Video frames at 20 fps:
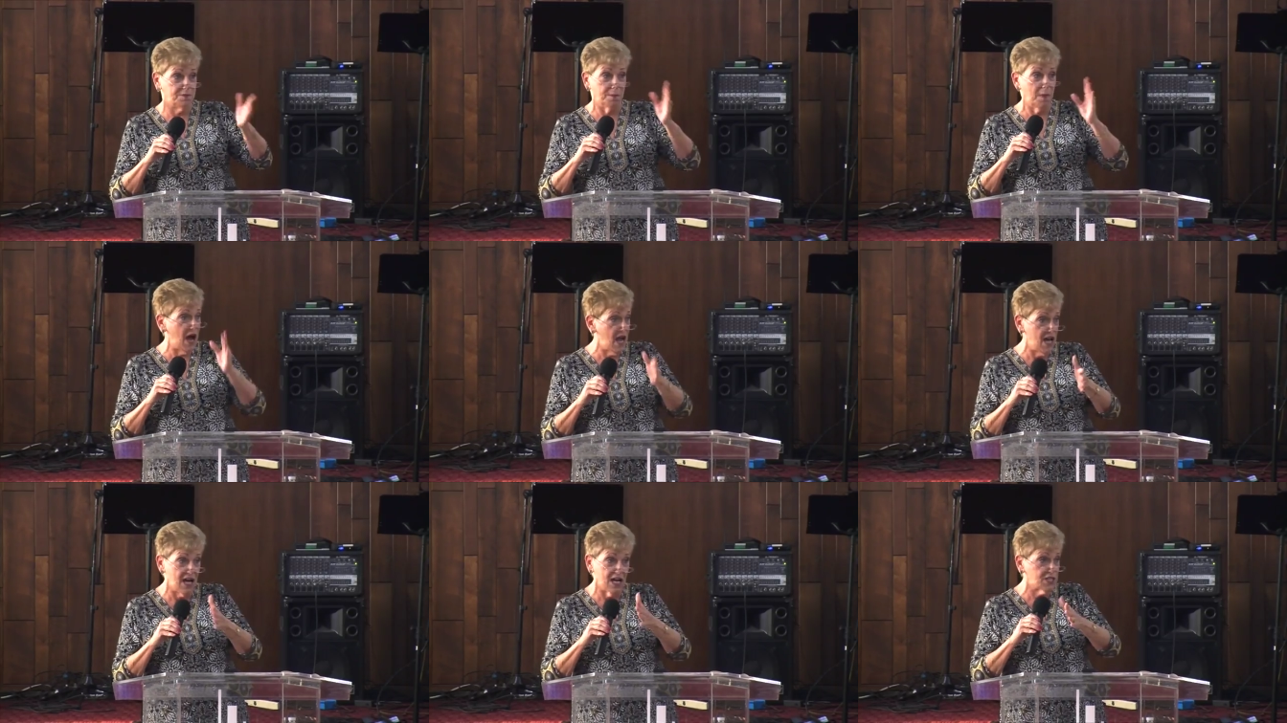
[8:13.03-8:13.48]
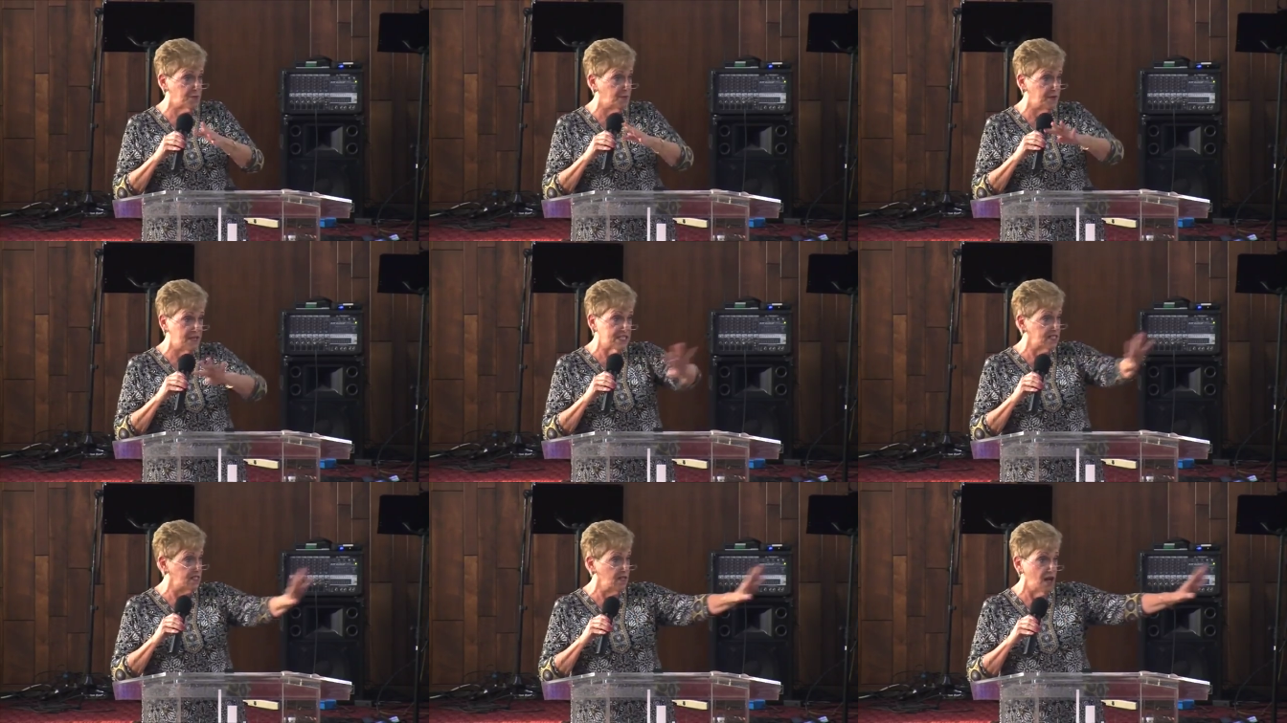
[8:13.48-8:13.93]
my
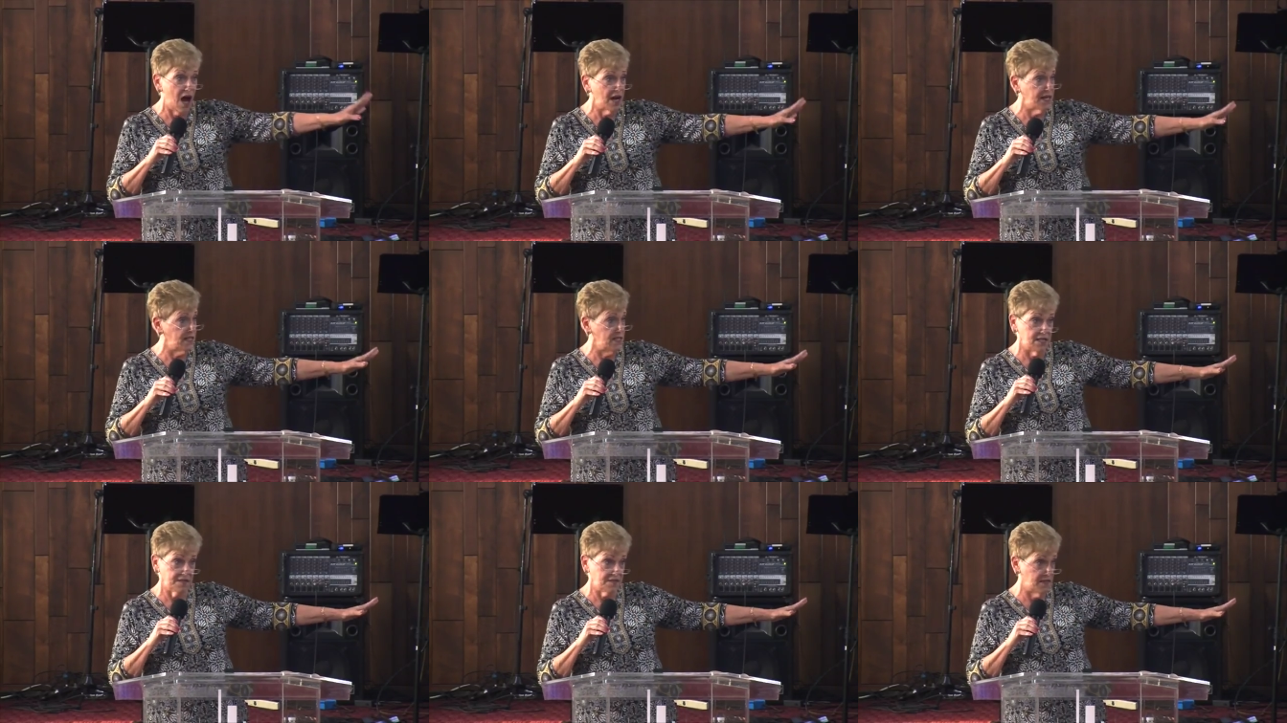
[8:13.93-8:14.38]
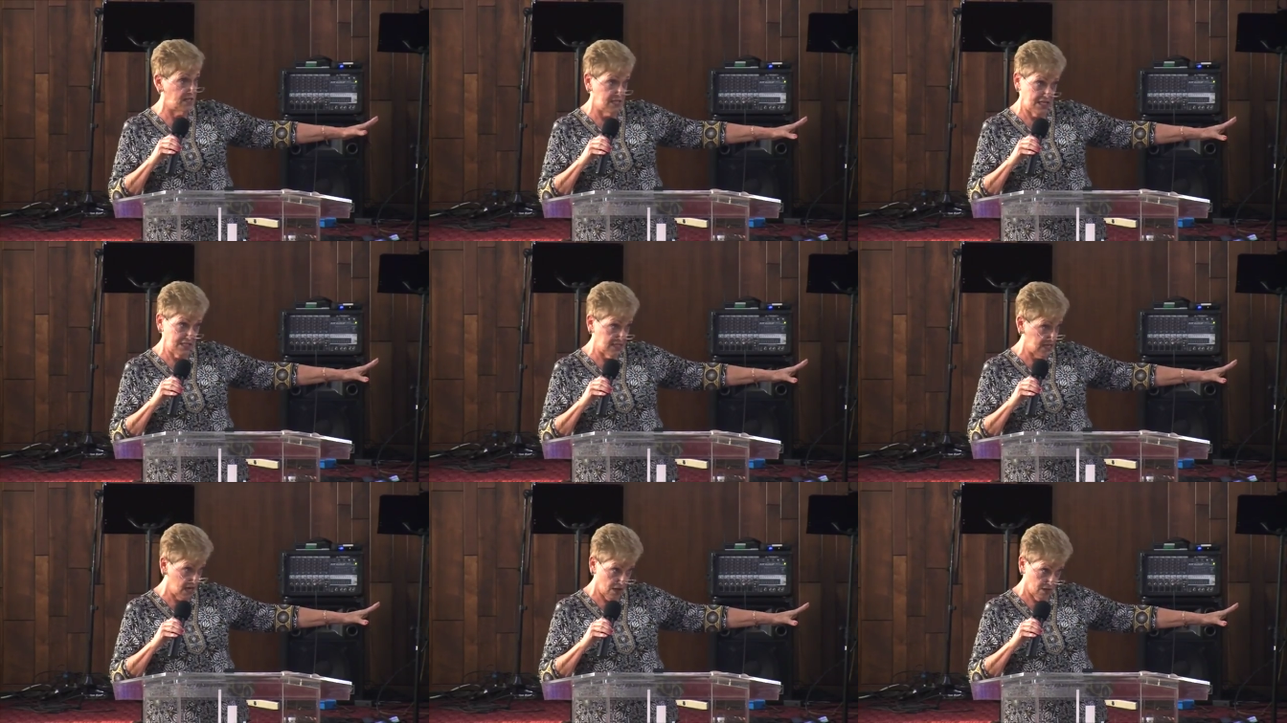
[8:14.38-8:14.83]
husband is not into the
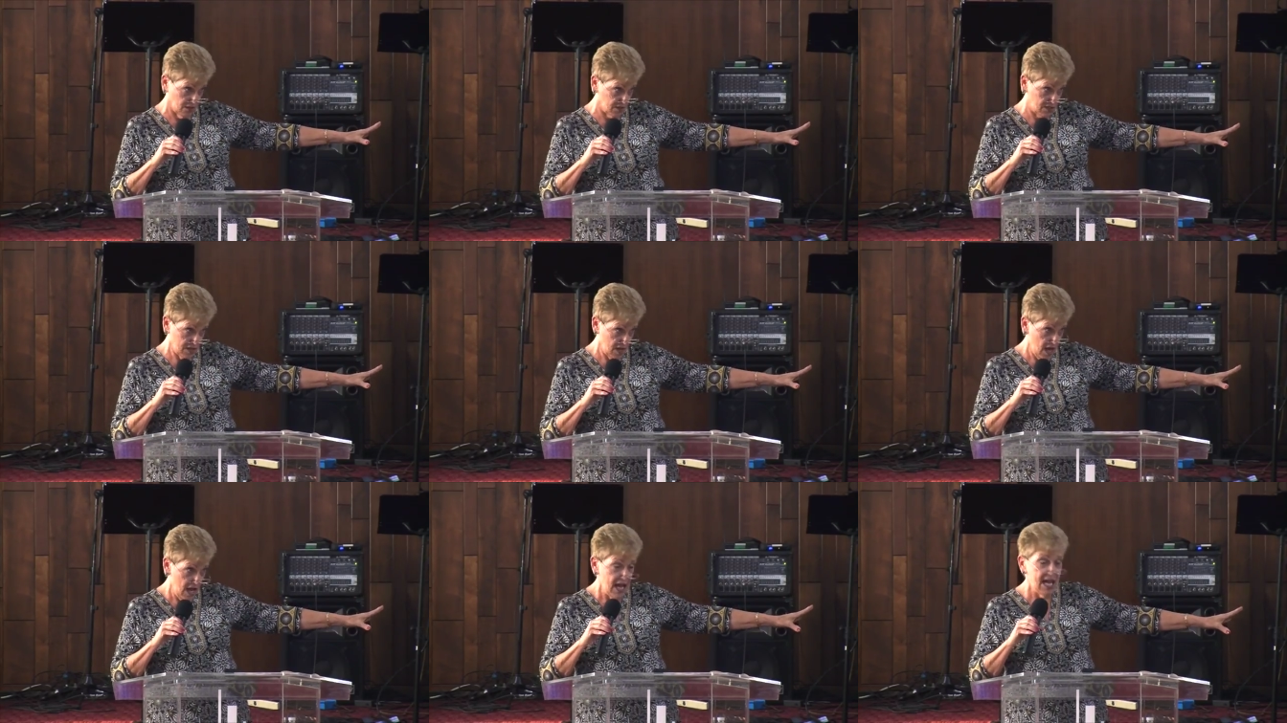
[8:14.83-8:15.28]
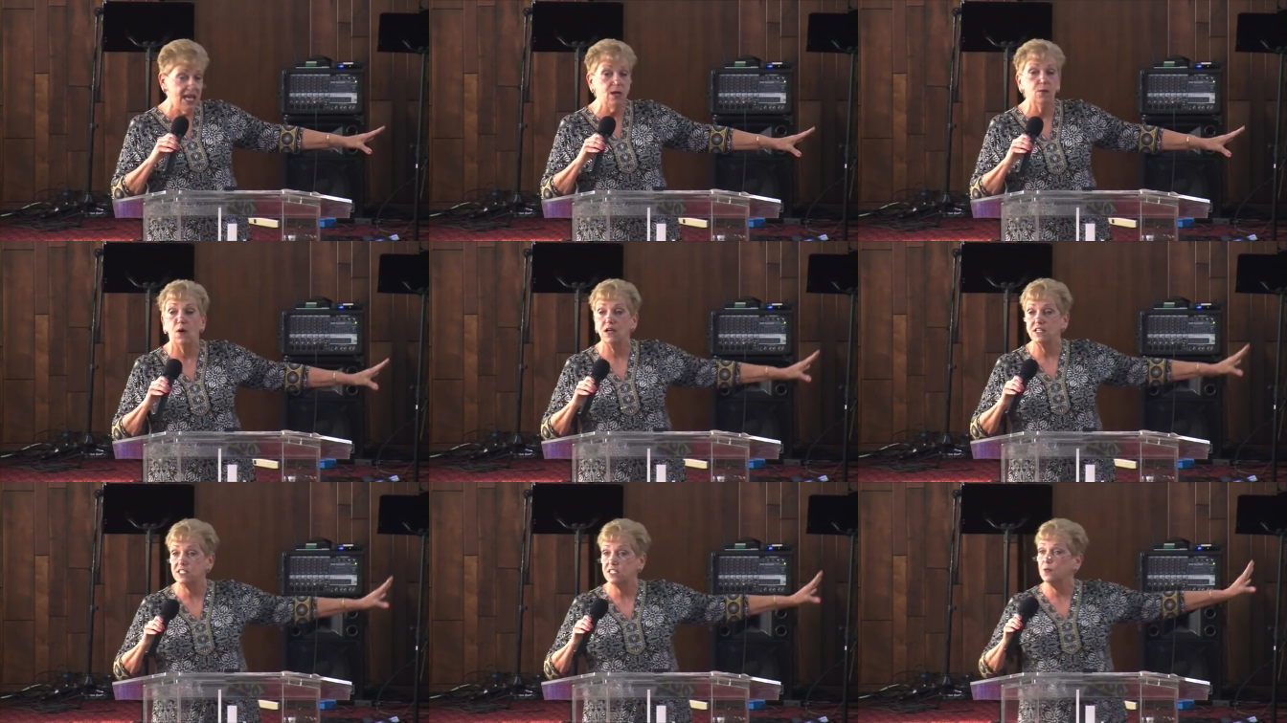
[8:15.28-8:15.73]
details. He
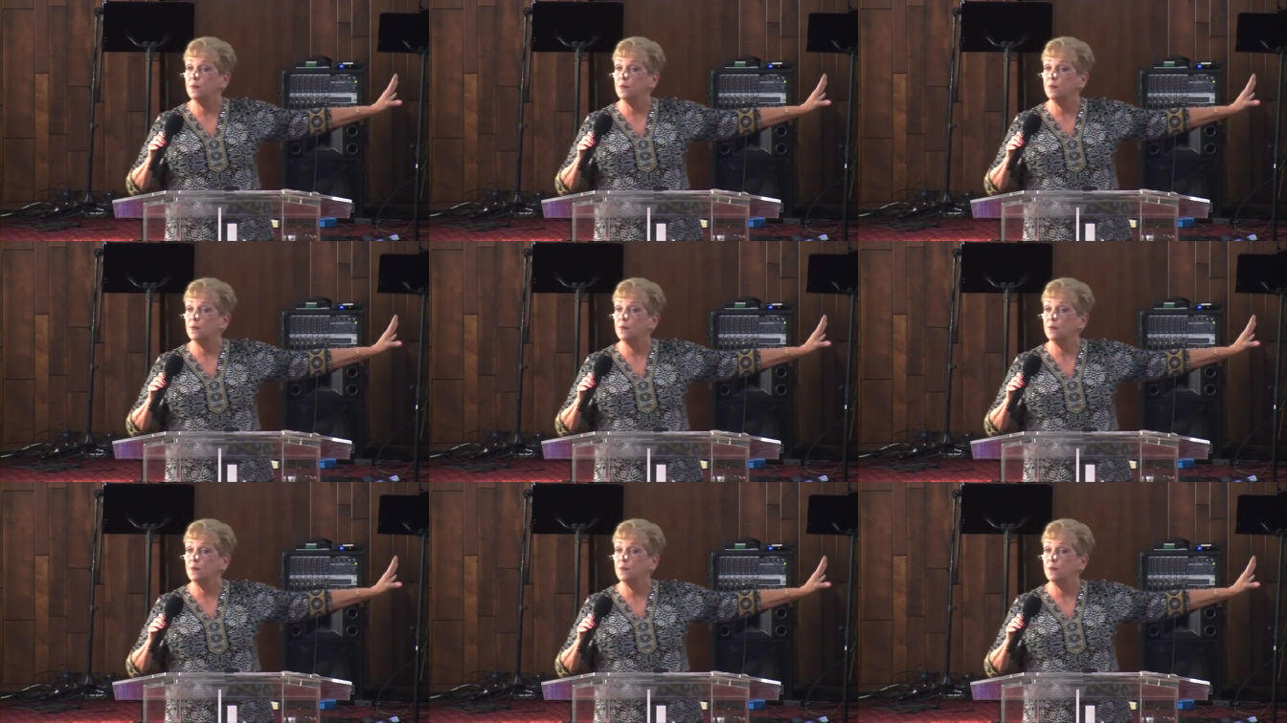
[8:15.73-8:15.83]
wants